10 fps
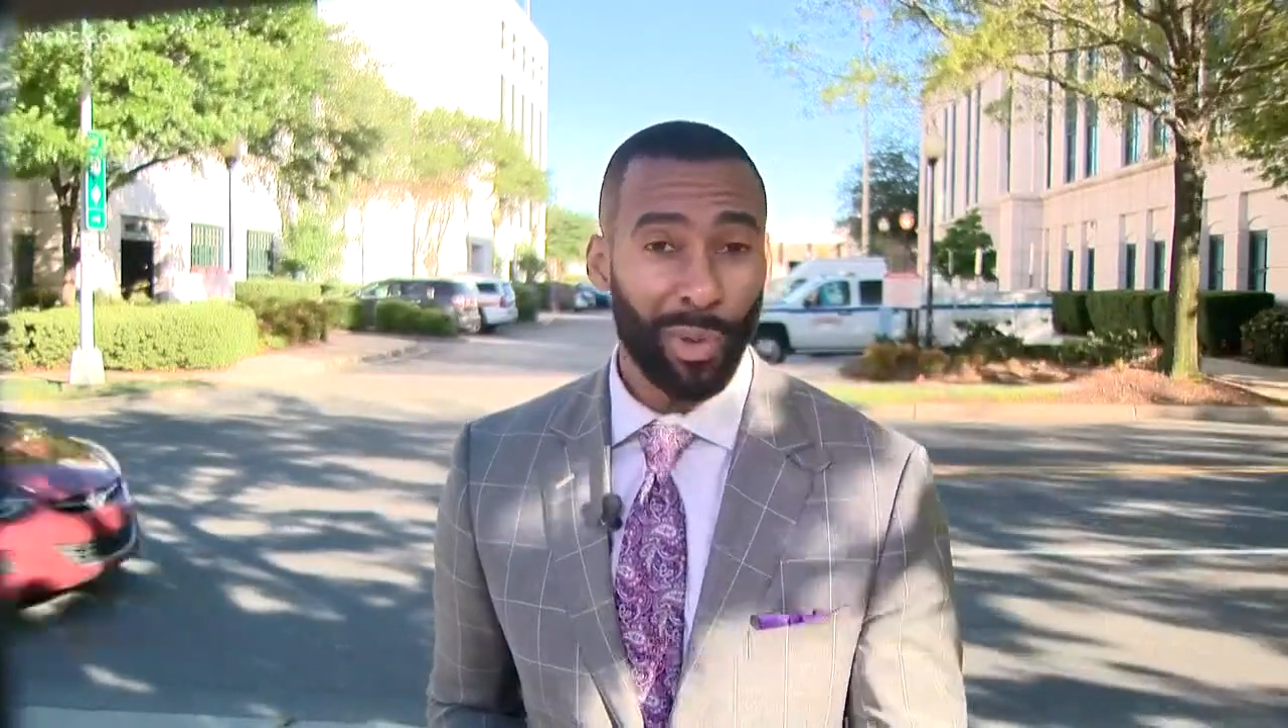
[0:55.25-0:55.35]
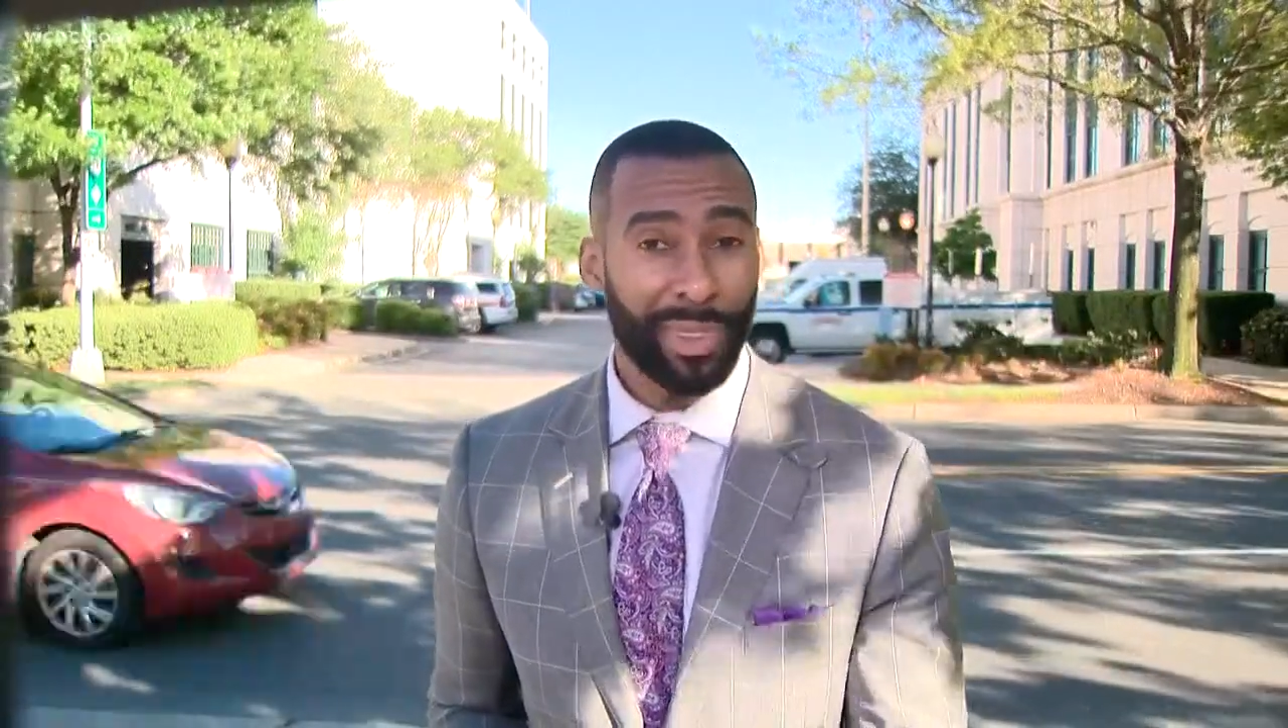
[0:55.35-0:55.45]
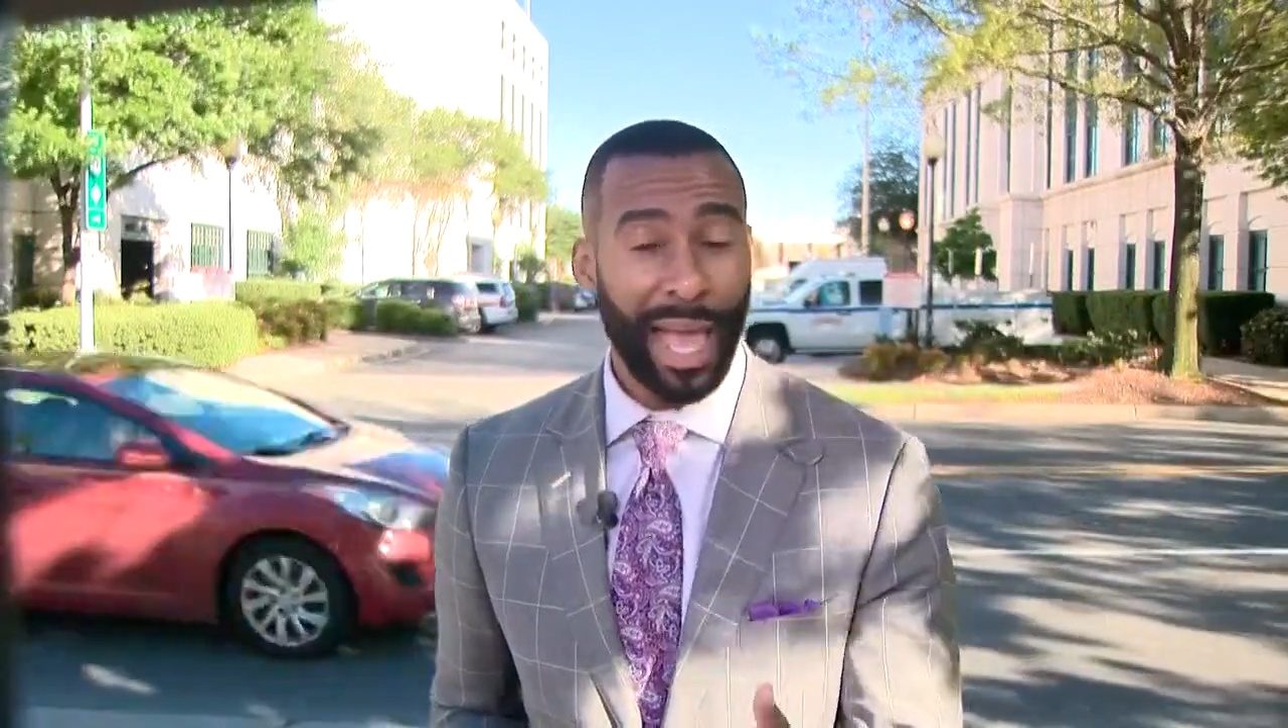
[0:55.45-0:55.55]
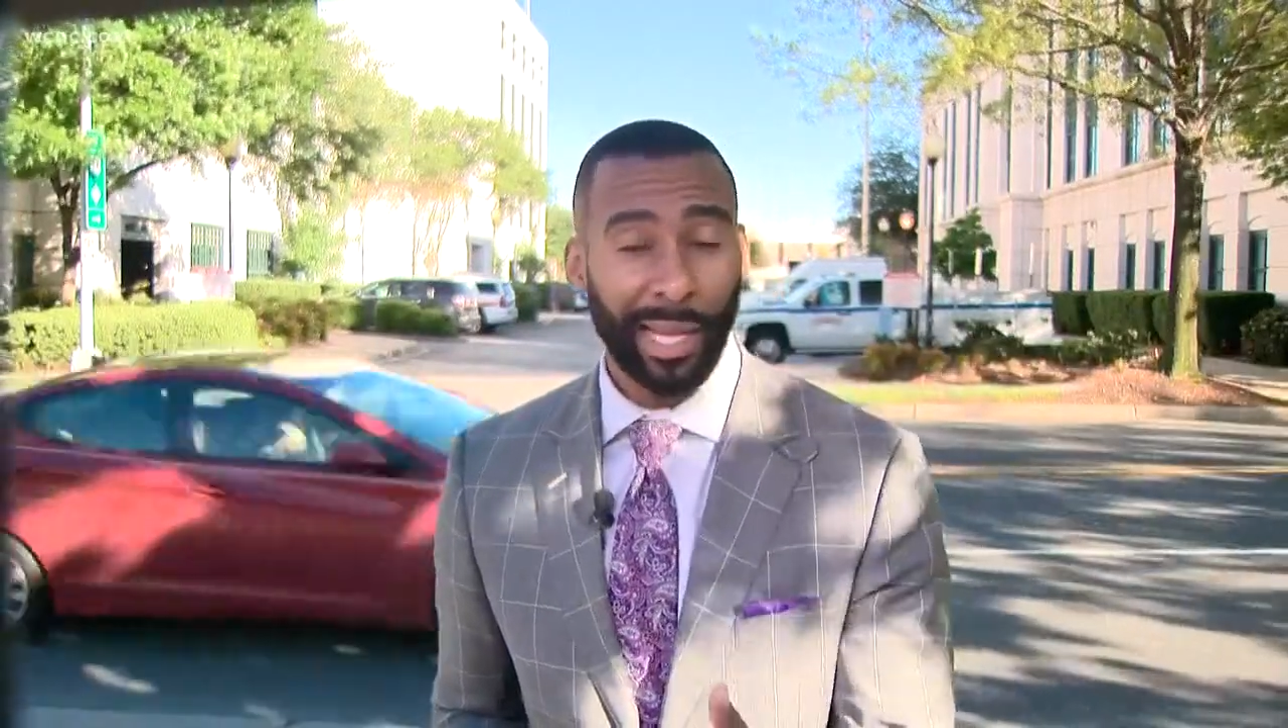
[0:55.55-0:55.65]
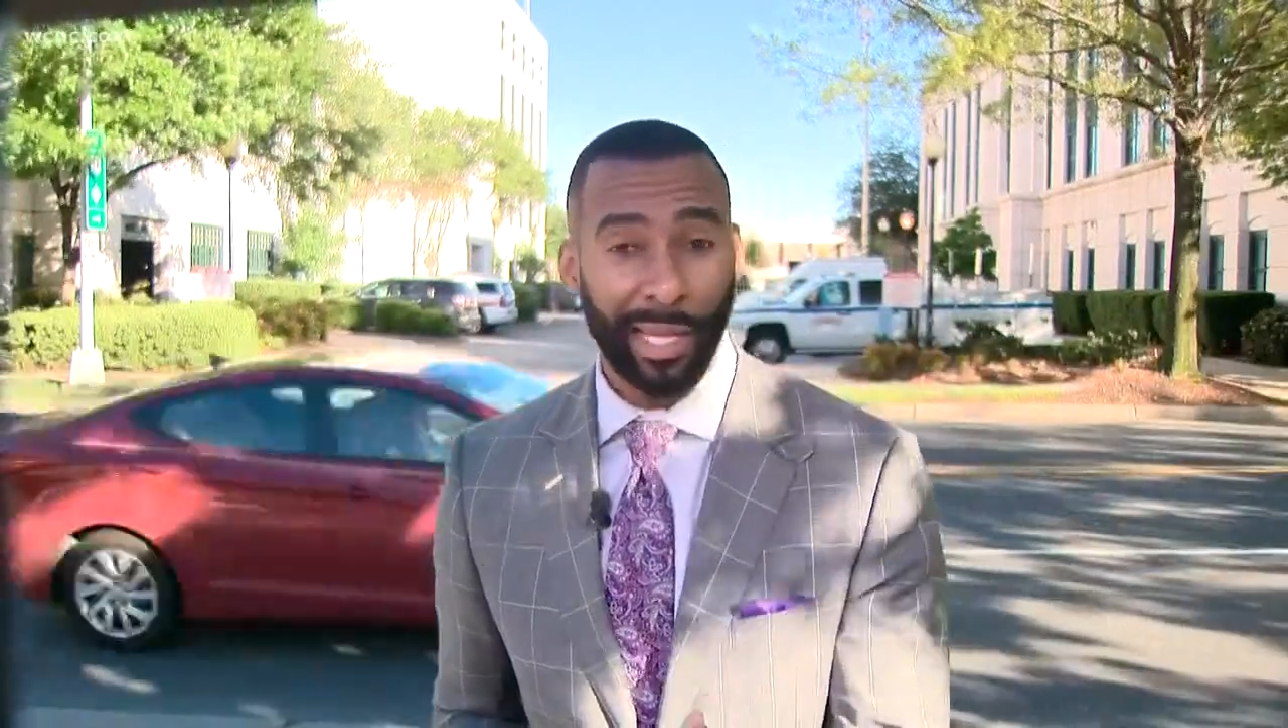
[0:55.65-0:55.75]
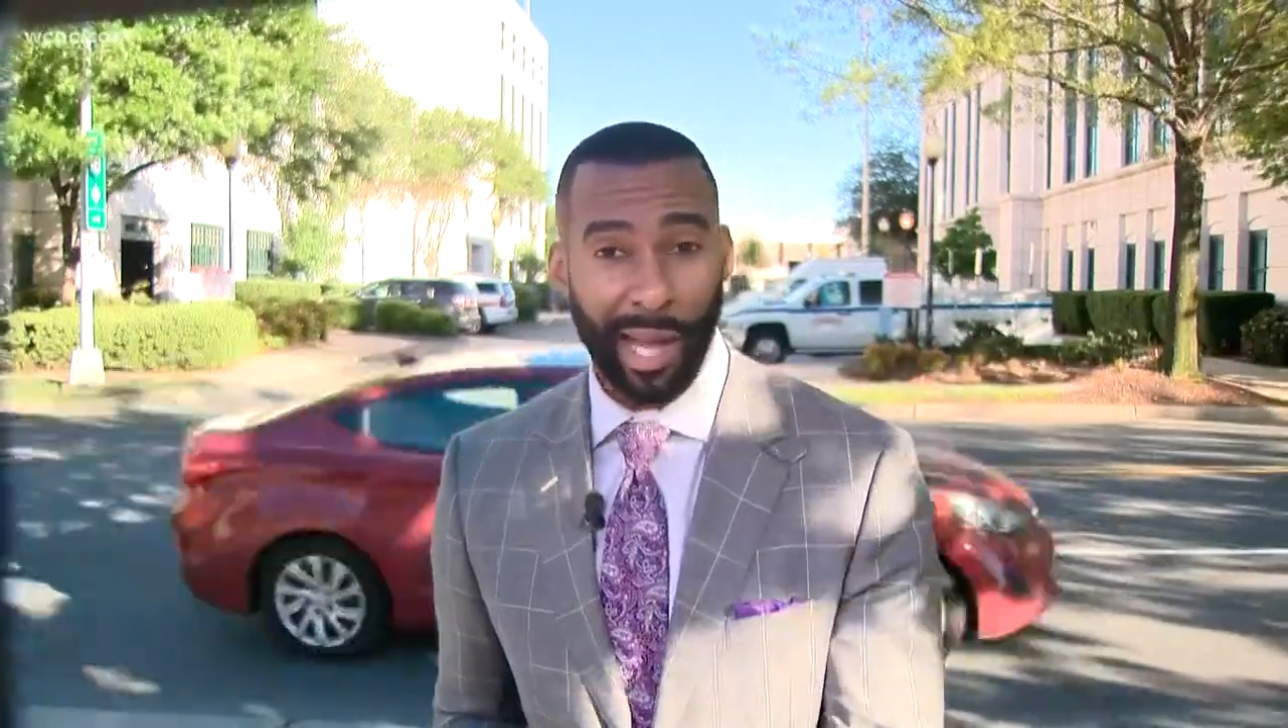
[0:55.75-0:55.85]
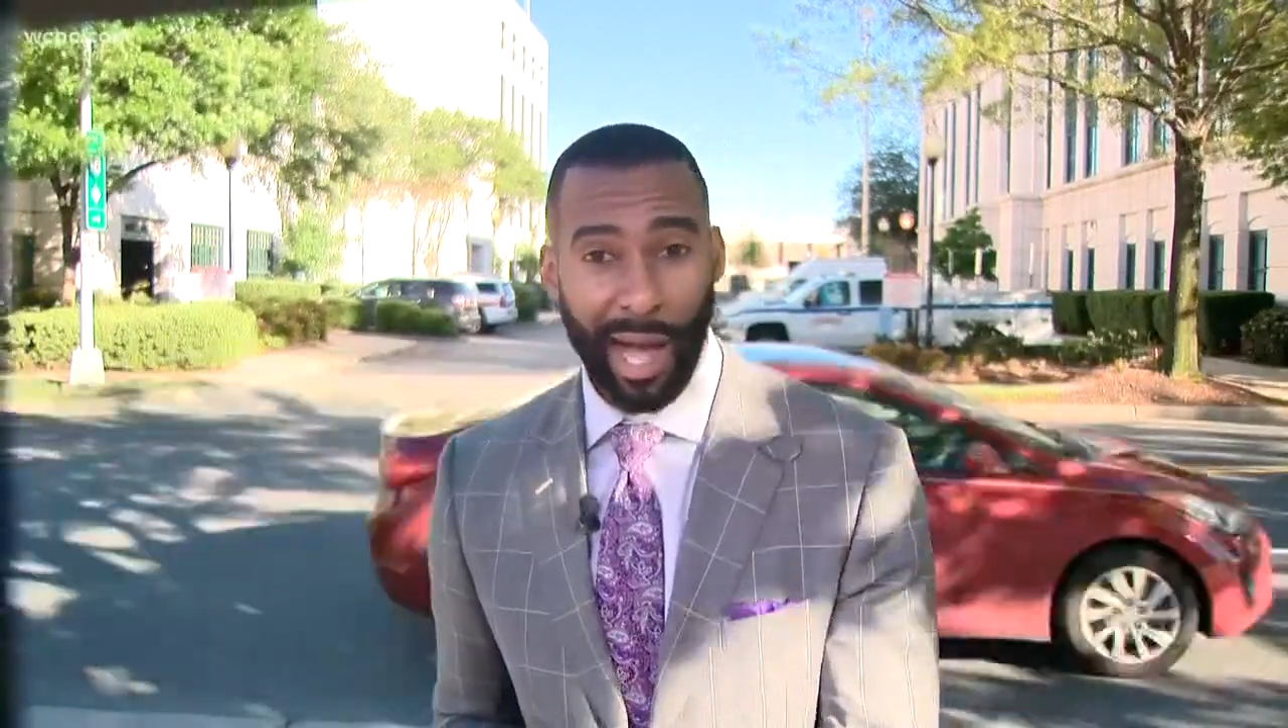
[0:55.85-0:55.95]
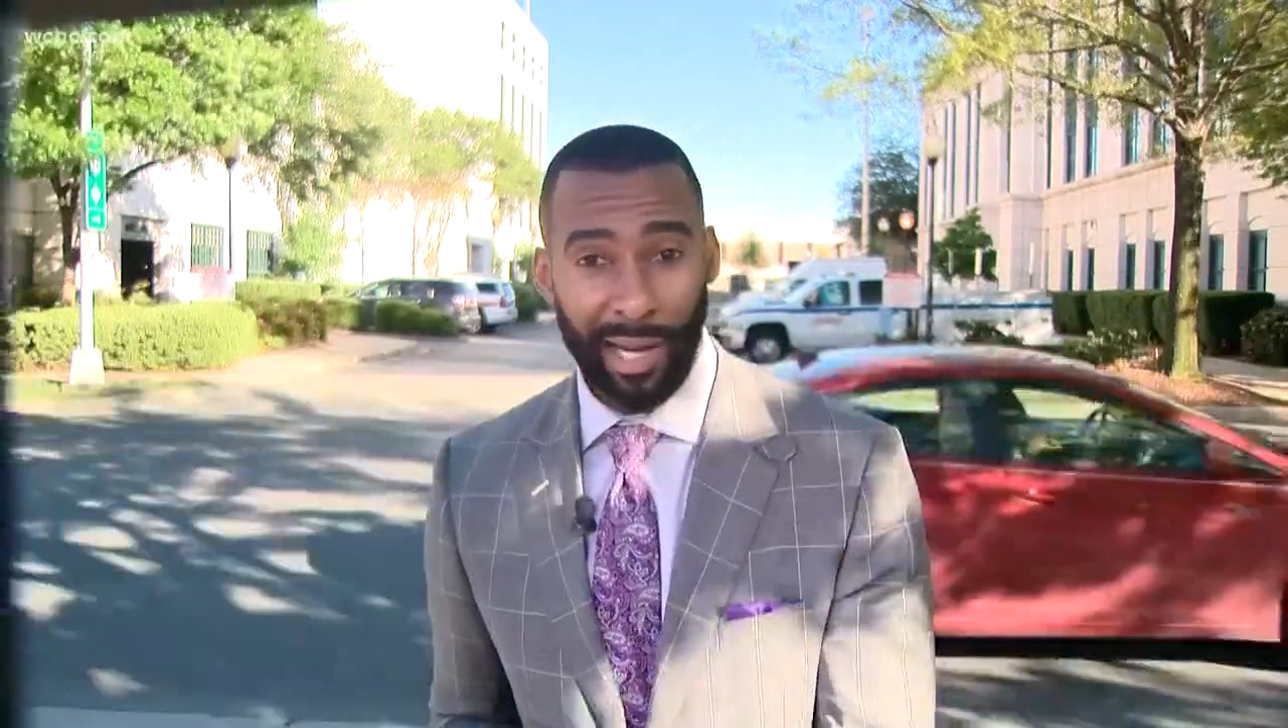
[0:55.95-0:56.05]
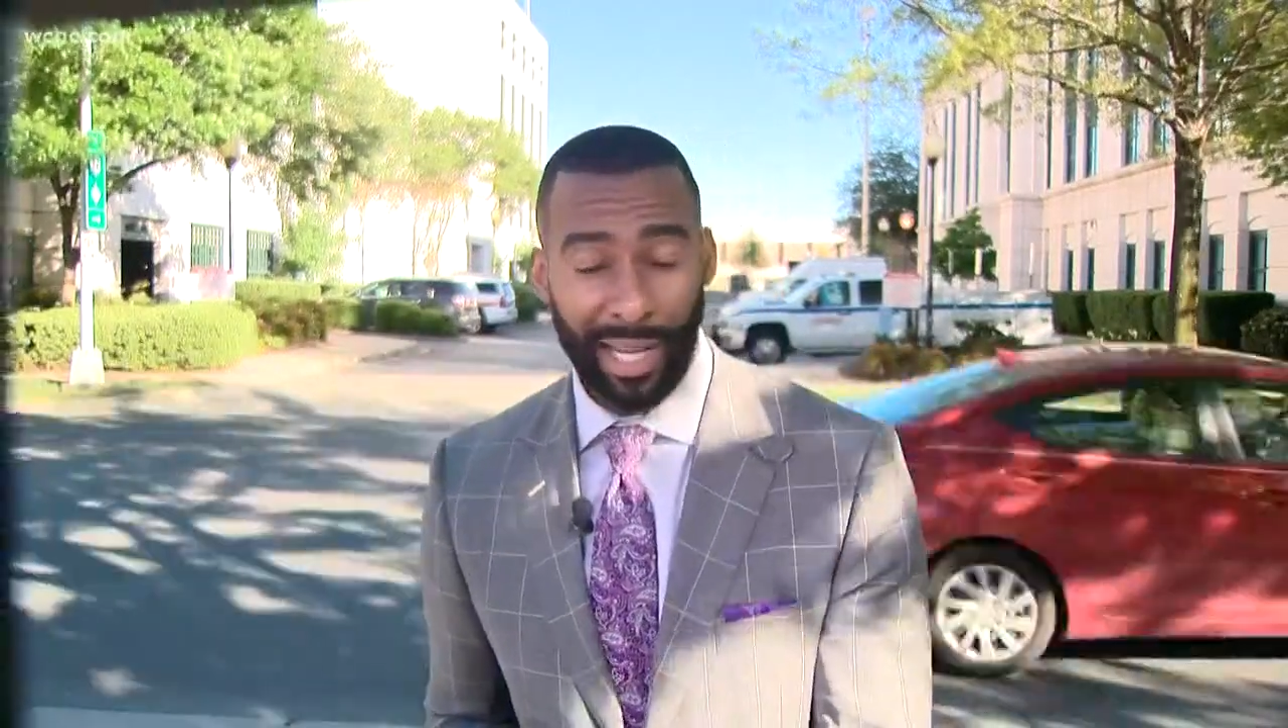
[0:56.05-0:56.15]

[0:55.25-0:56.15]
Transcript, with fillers: with that gun.